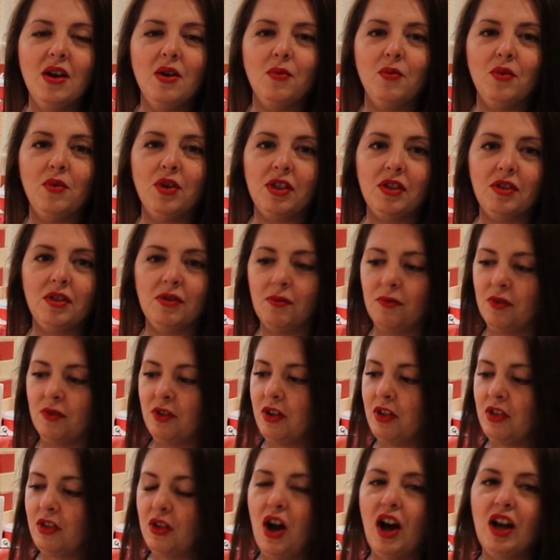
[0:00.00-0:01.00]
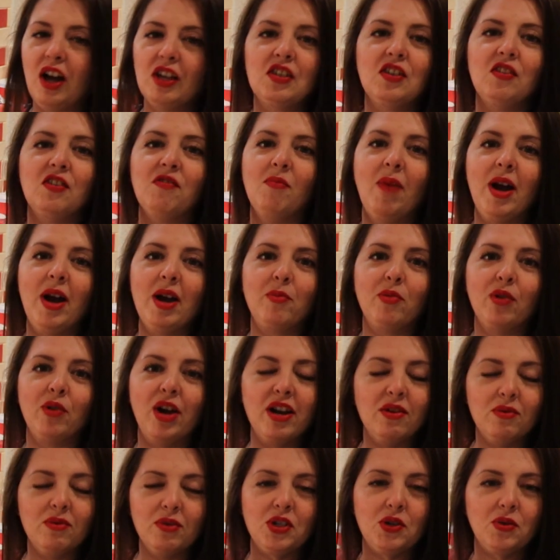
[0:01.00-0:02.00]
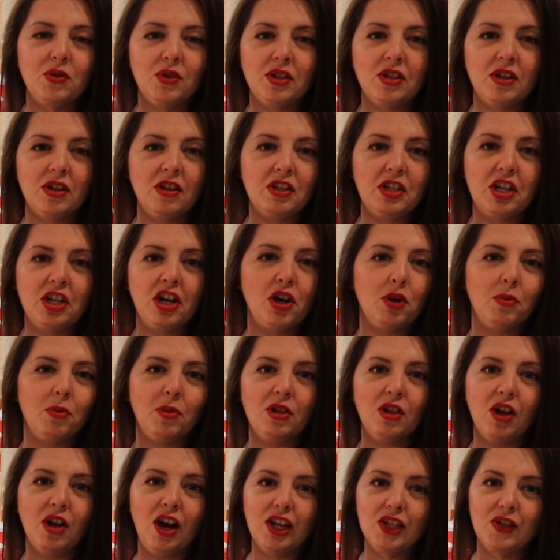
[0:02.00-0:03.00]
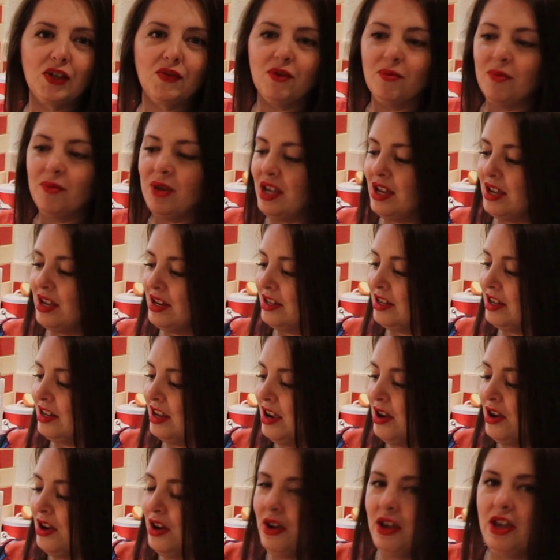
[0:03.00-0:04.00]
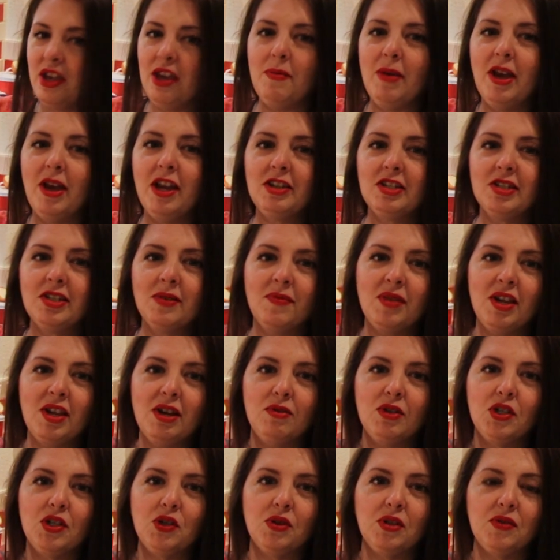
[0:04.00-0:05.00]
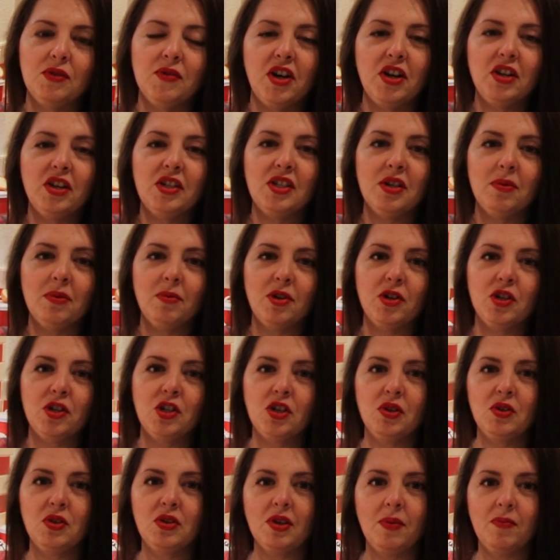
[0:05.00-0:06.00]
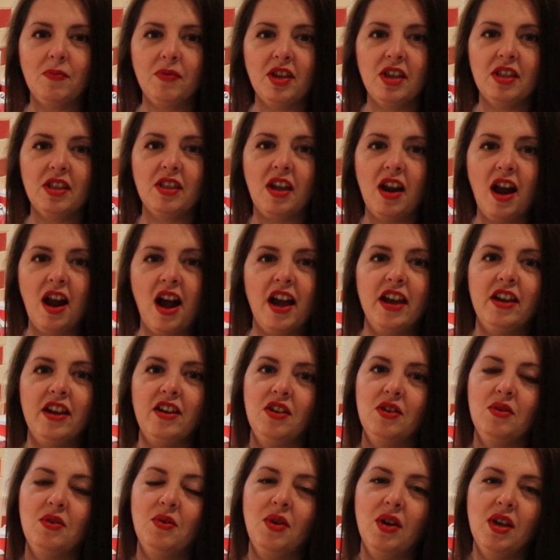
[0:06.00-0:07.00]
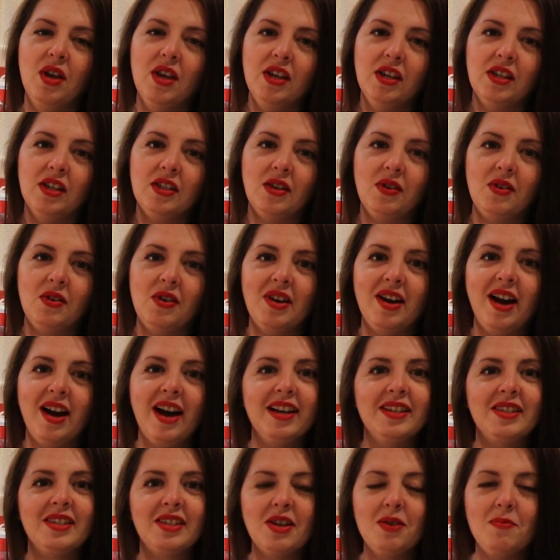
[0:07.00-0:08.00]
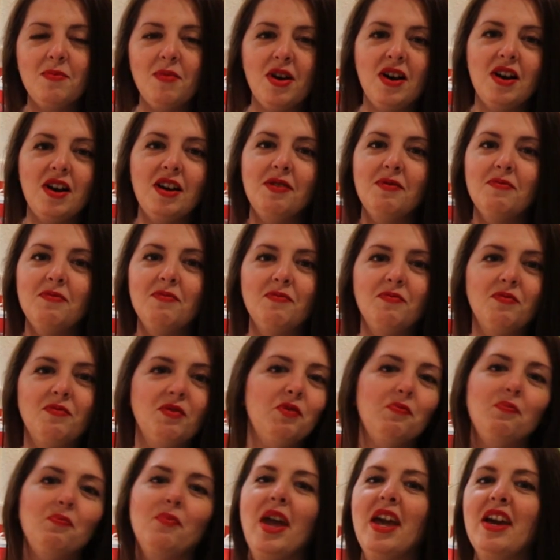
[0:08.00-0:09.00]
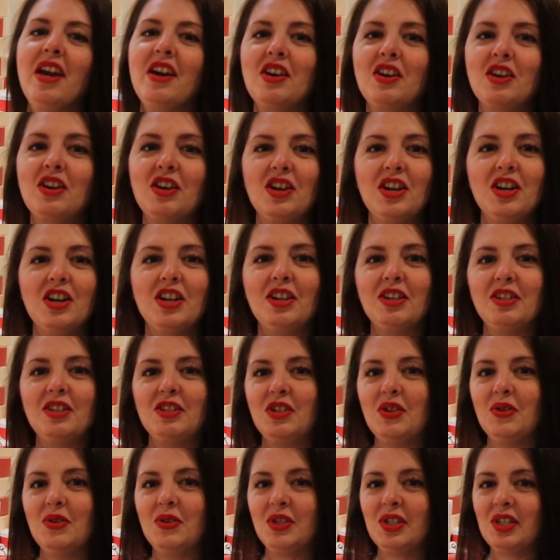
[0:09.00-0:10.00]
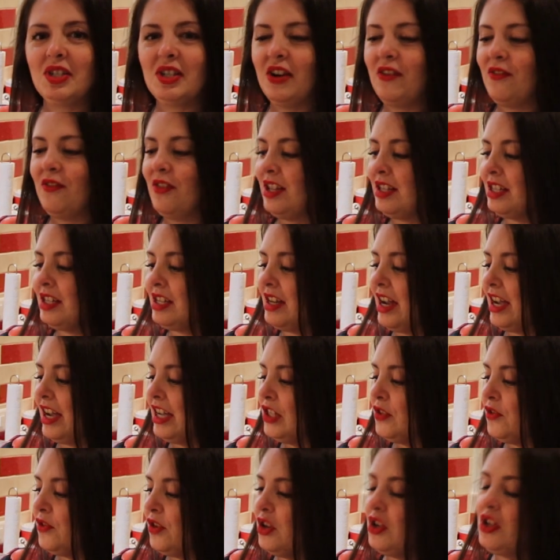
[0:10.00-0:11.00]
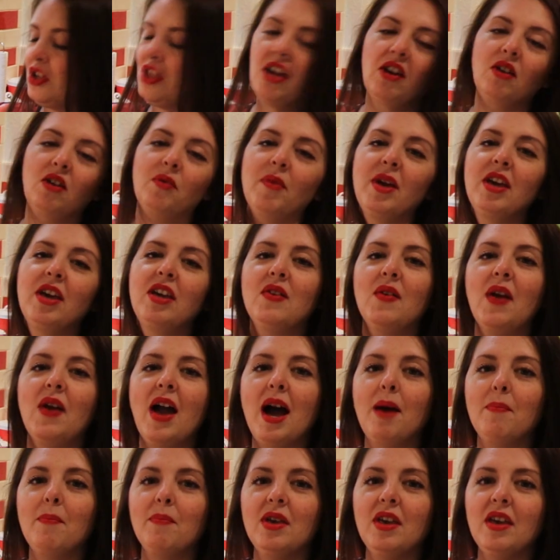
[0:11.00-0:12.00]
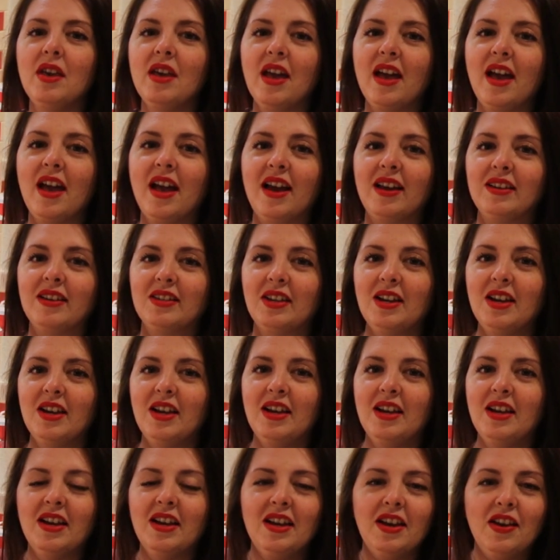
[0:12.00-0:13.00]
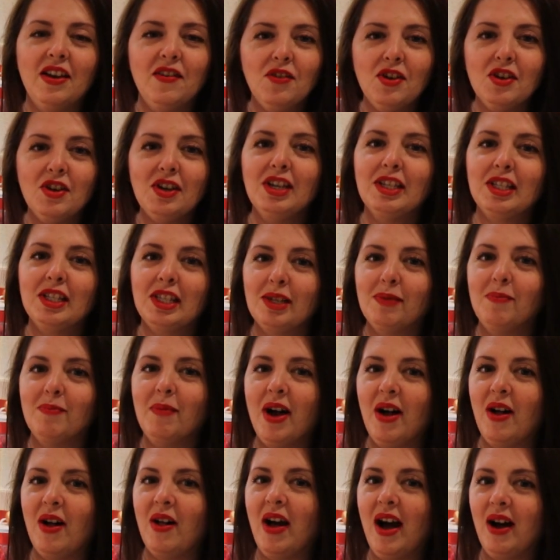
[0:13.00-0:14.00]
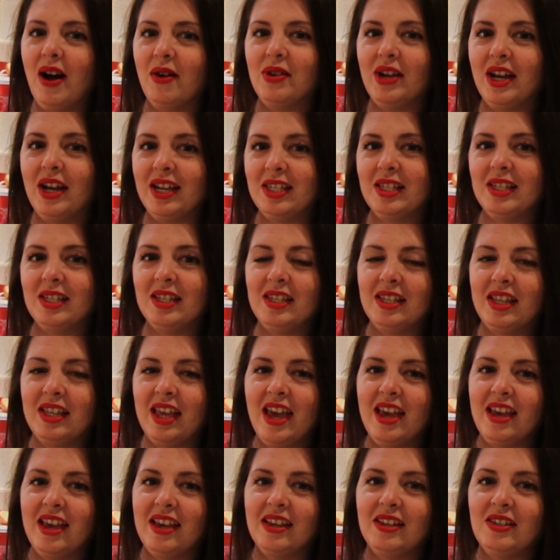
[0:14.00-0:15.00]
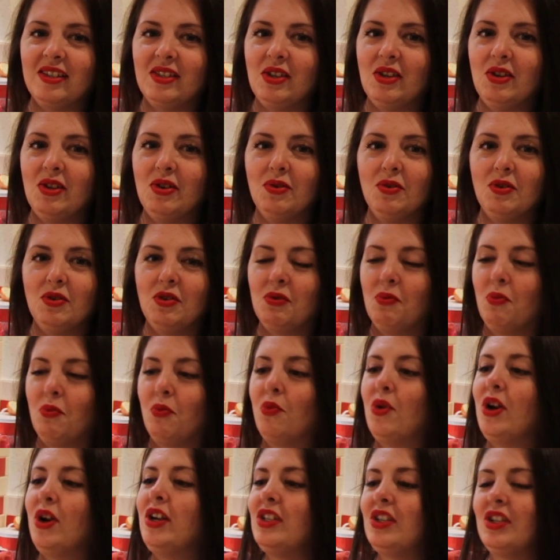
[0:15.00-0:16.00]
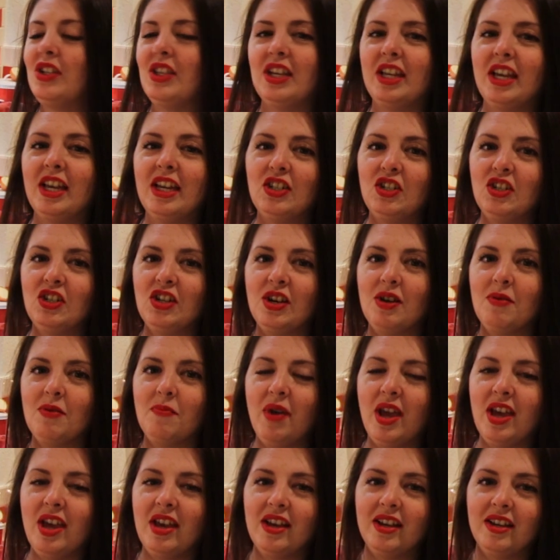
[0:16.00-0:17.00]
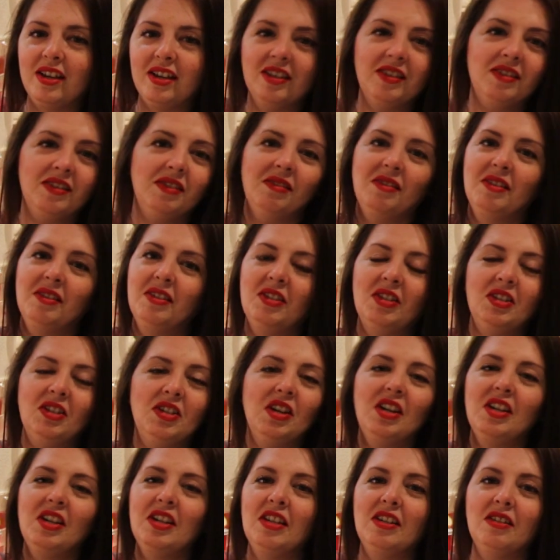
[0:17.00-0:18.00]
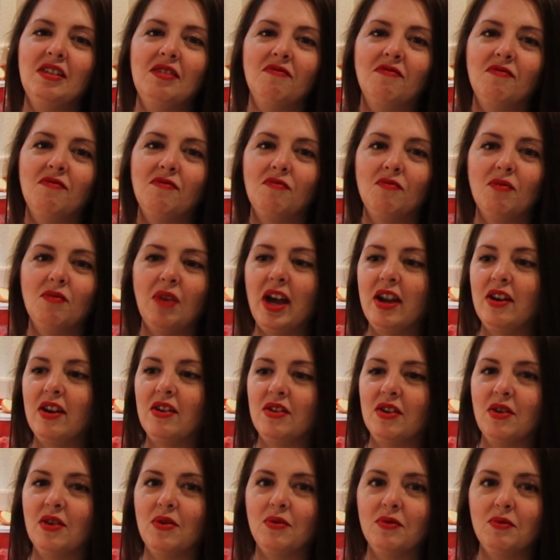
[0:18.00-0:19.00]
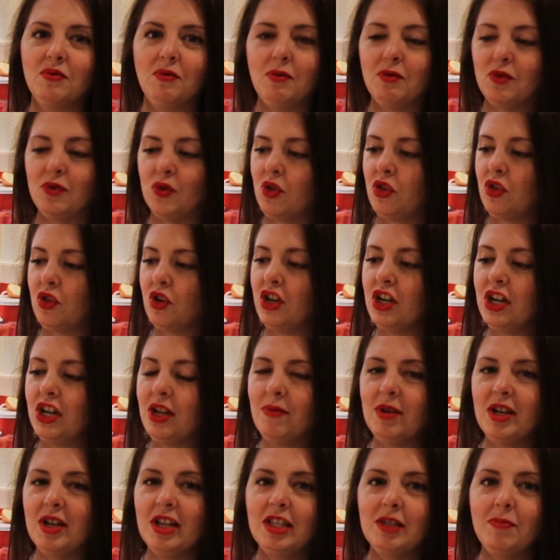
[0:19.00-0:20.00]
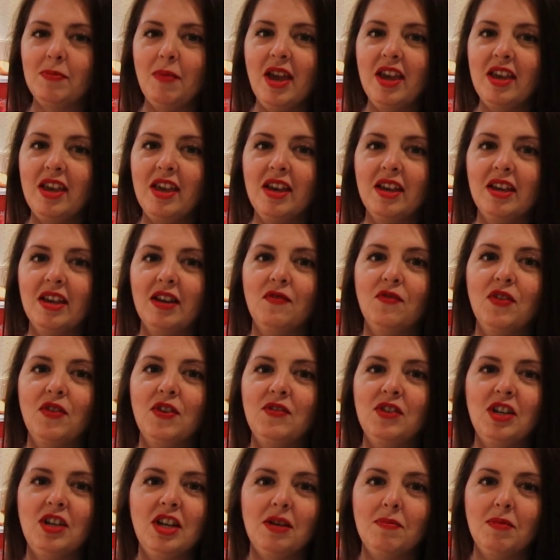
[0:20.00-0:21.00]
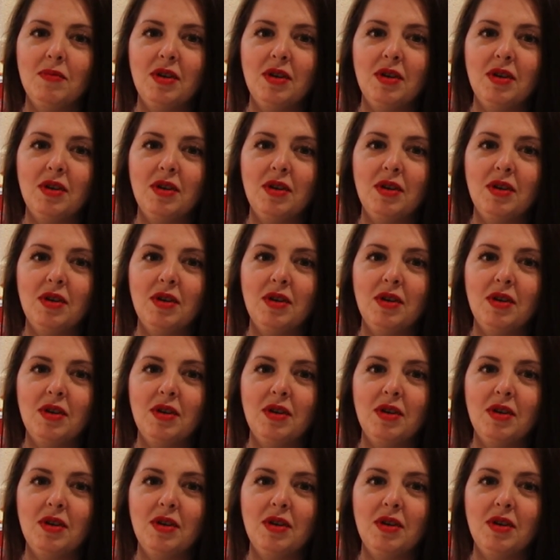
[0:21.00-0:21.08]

with the loss of my bread, which was a terrible loss for me, and he made something which was very similar to something that I knew. So you guys, come on, bake, cook, do stuff that's nice for you, that'll make you happy. And if you could smell how nice this cake is, you'd run to the kitchen and bake it, because it's done in, I don't know, 30 minutes baking and 15